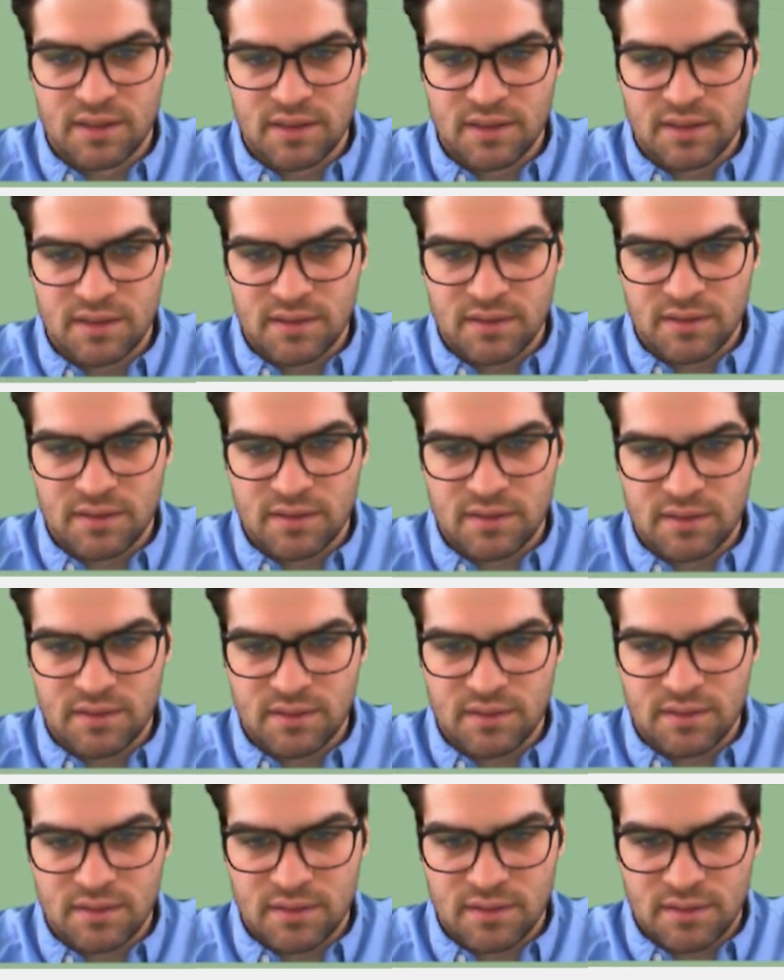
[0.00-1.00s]

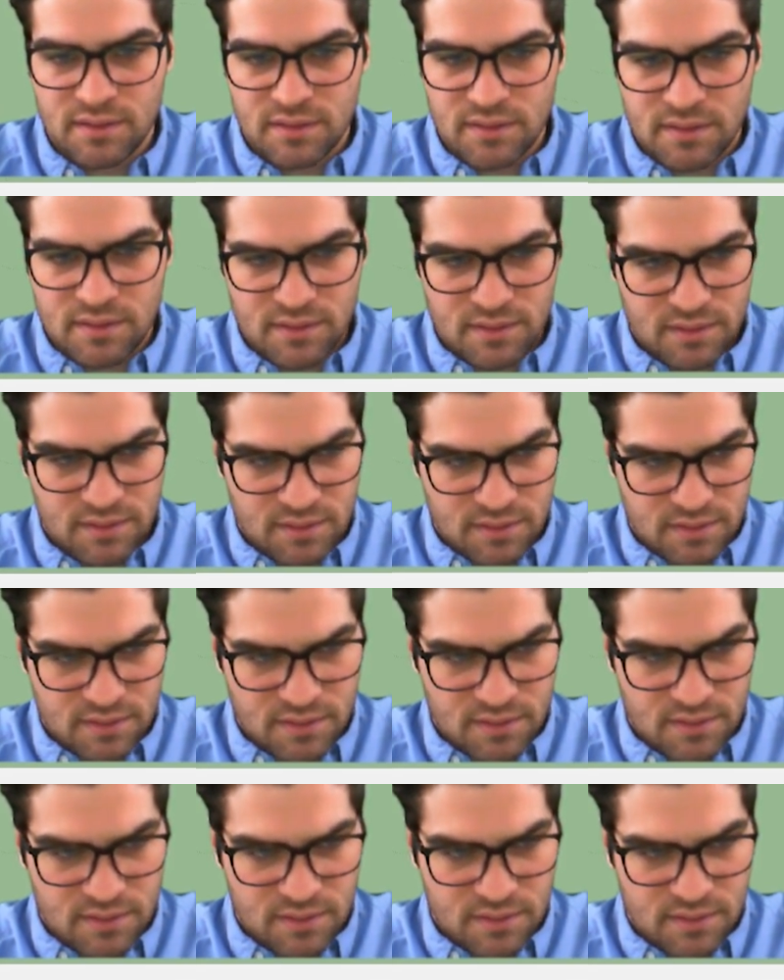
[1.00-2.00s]

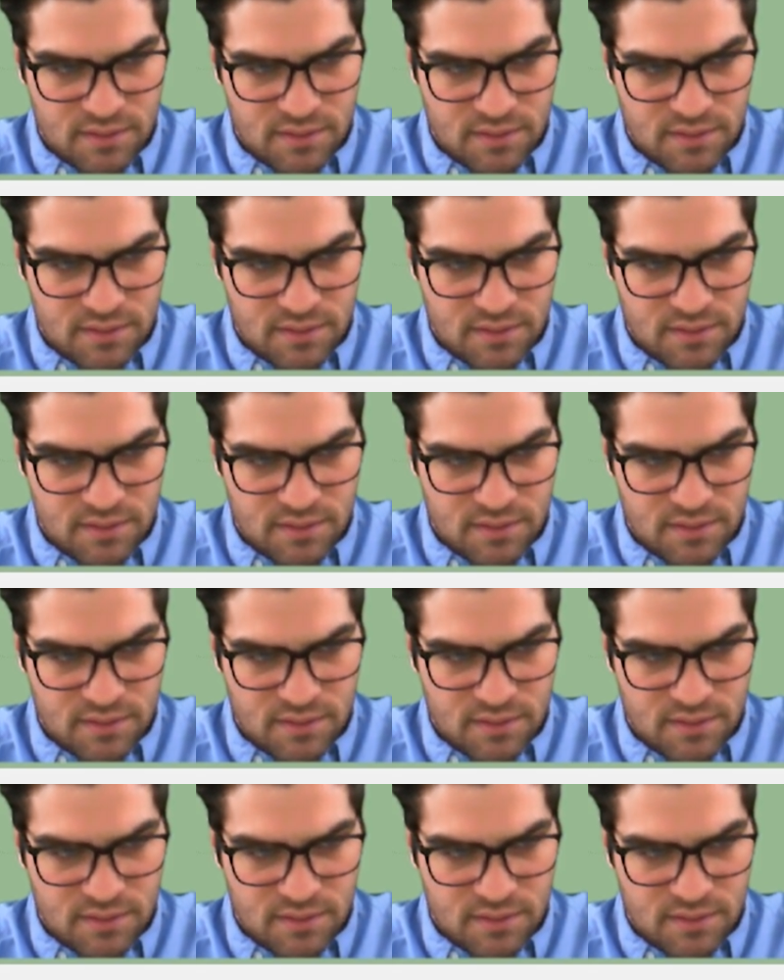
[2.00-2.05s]
Nobody speaks.